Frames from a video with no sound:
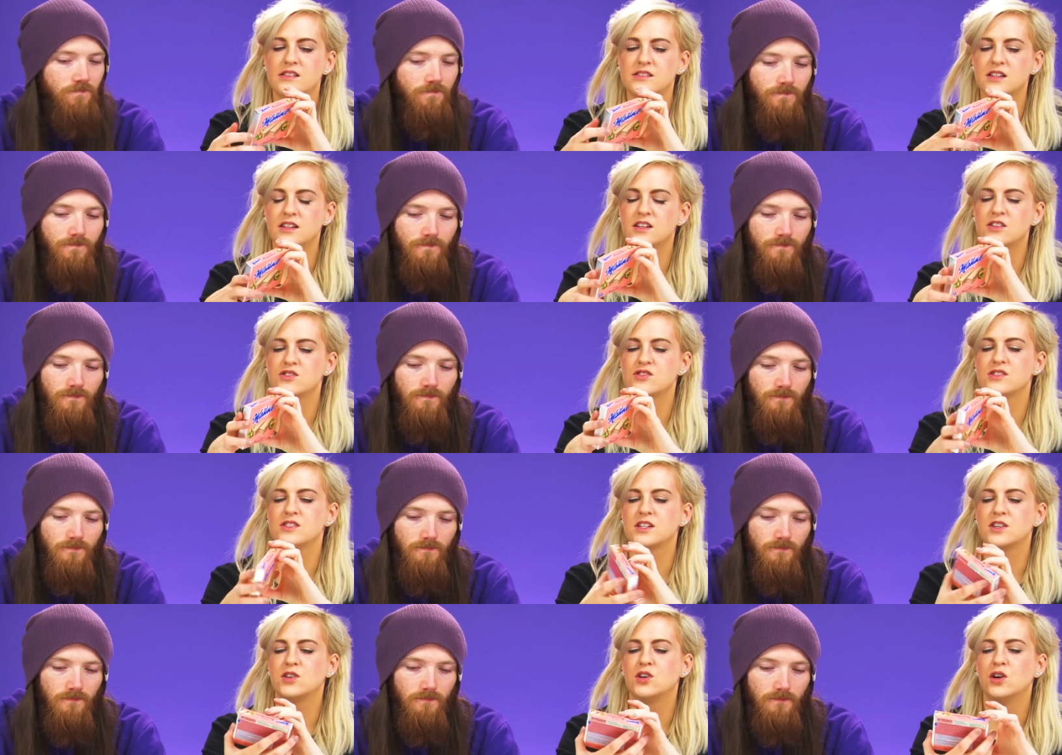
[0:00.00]
Speaker 1: It's an
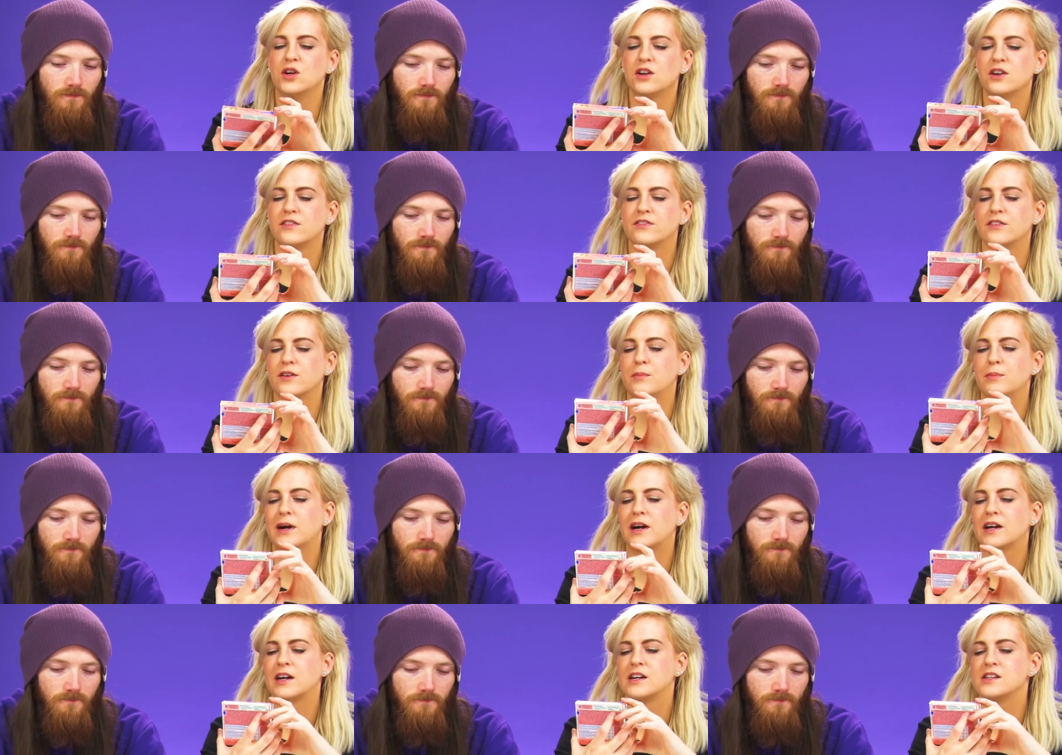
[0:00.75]
interesting color
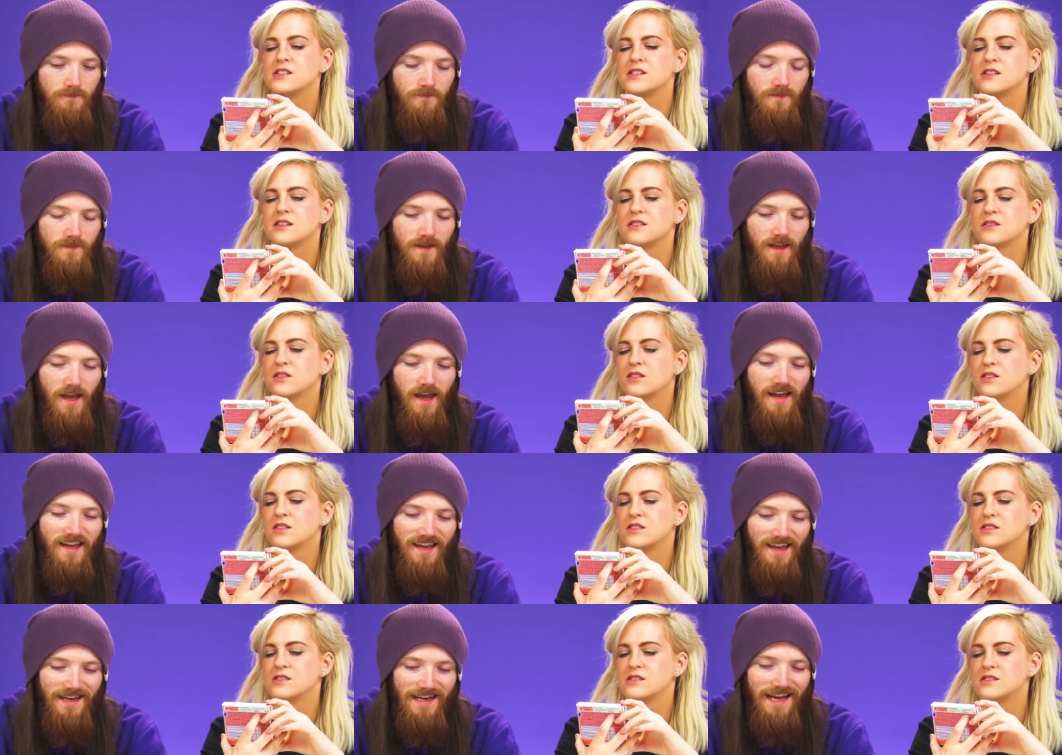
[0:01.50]
for a packet.
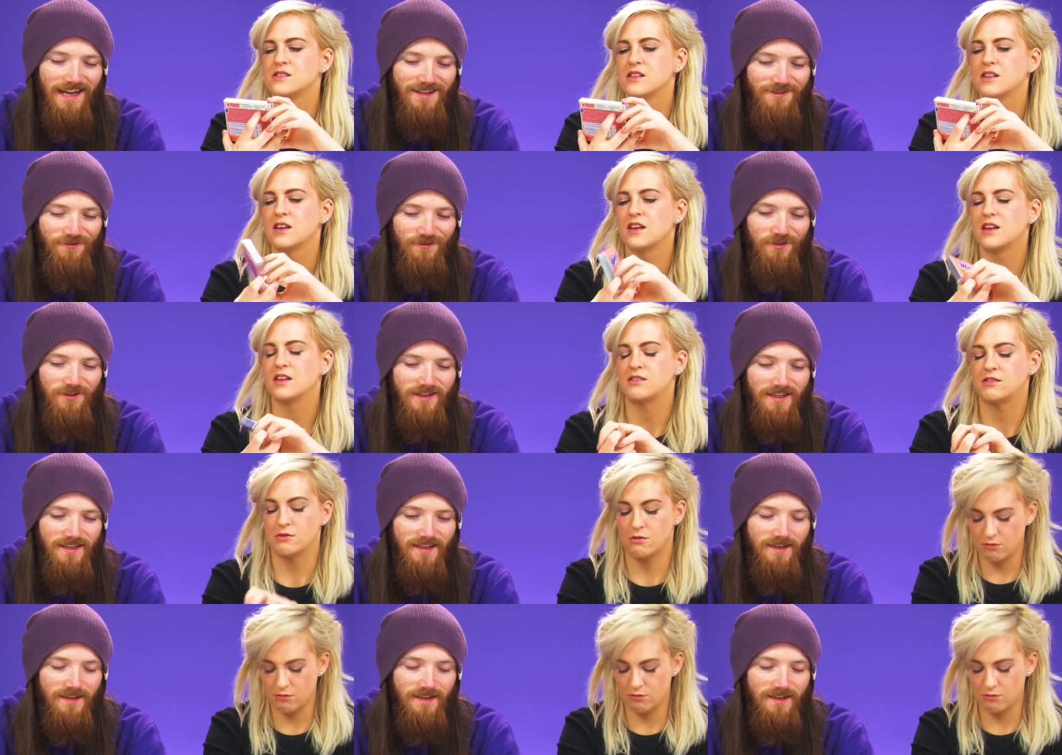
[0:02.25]
Yeah, yeah, that's funny.